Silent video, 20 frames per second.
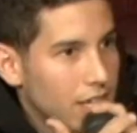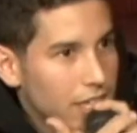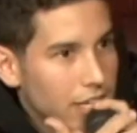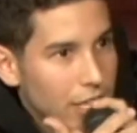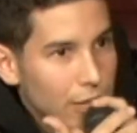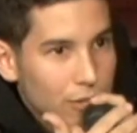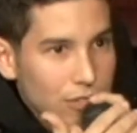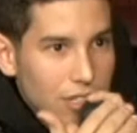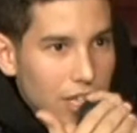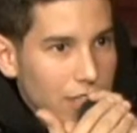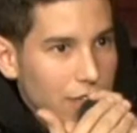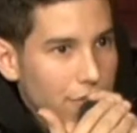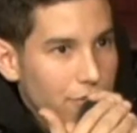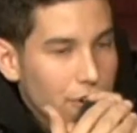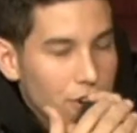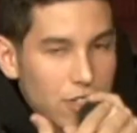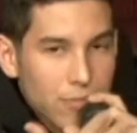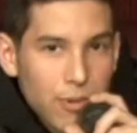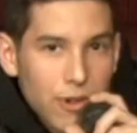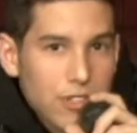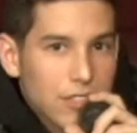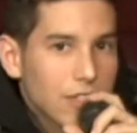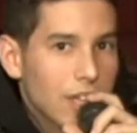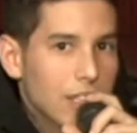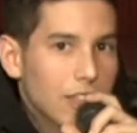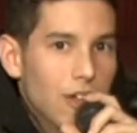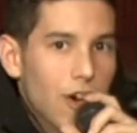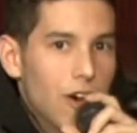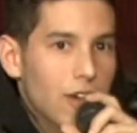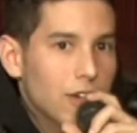he was like the first person I
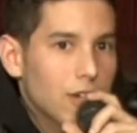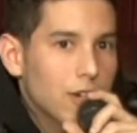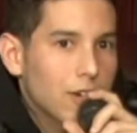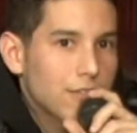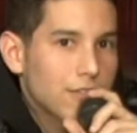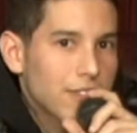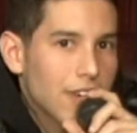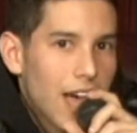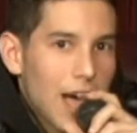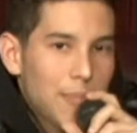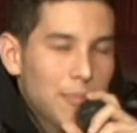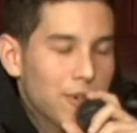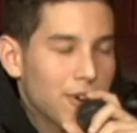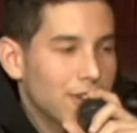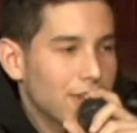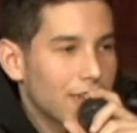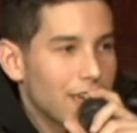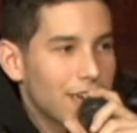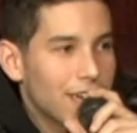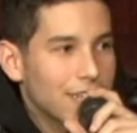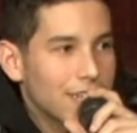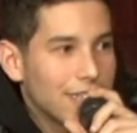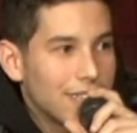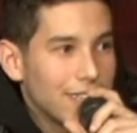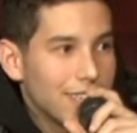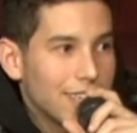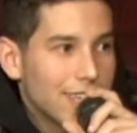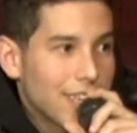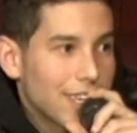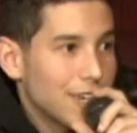thought of to hop on that, and
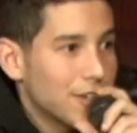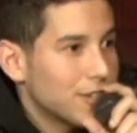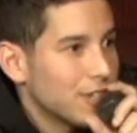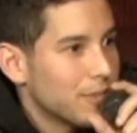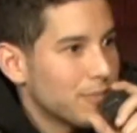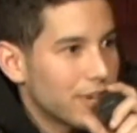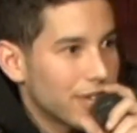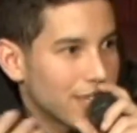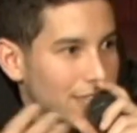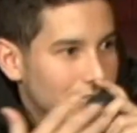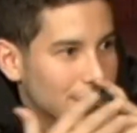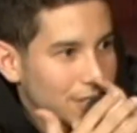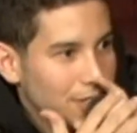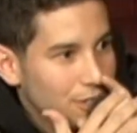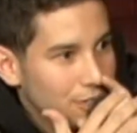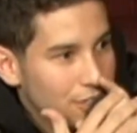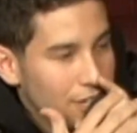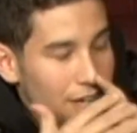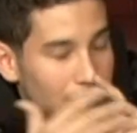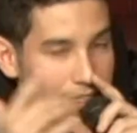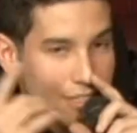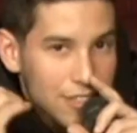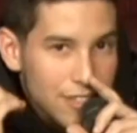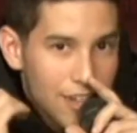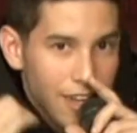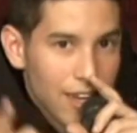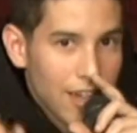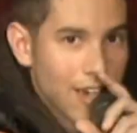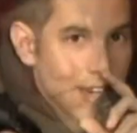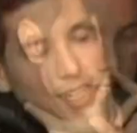he killed it, man. So shout out to
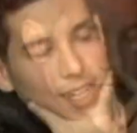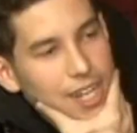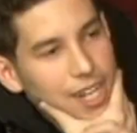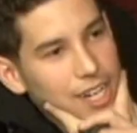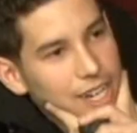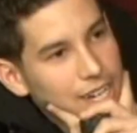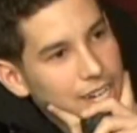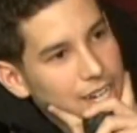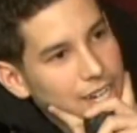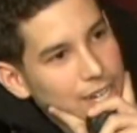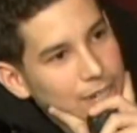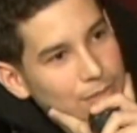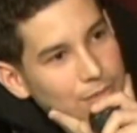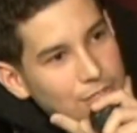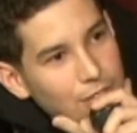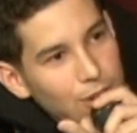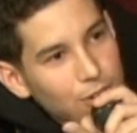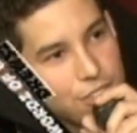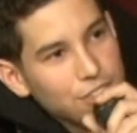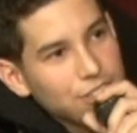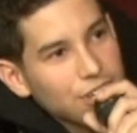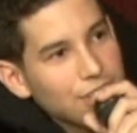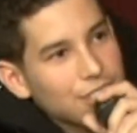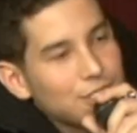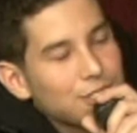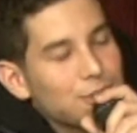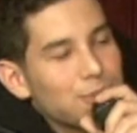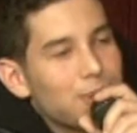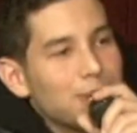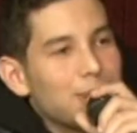Jon Conner. Um, don't
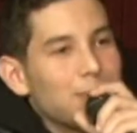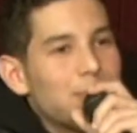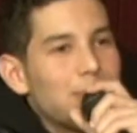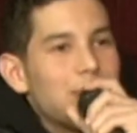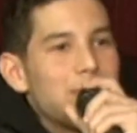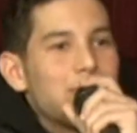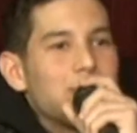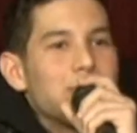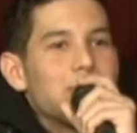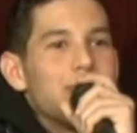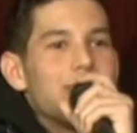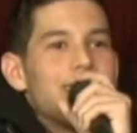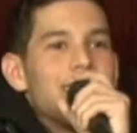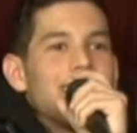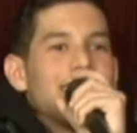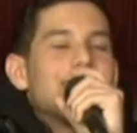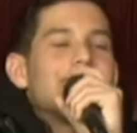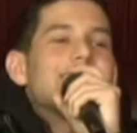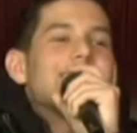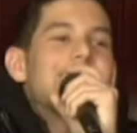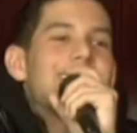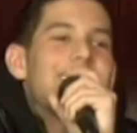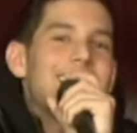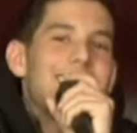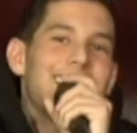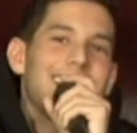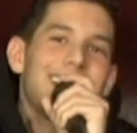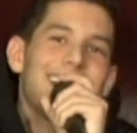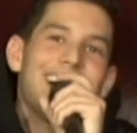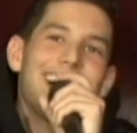trust too many people, man.
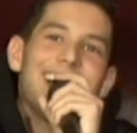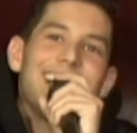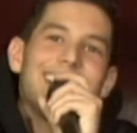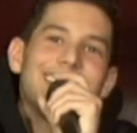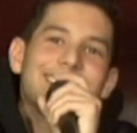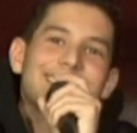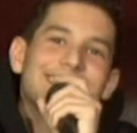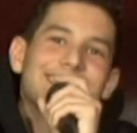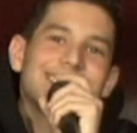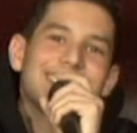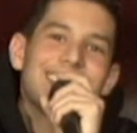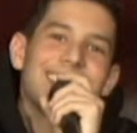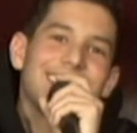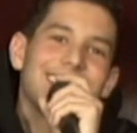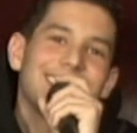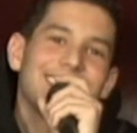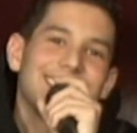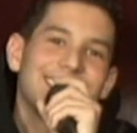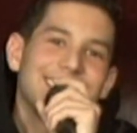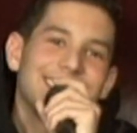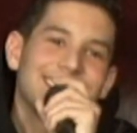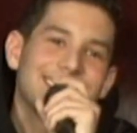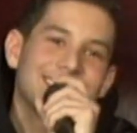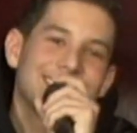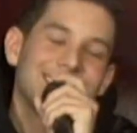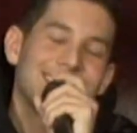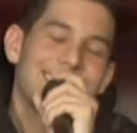I, I hate to say it, it's a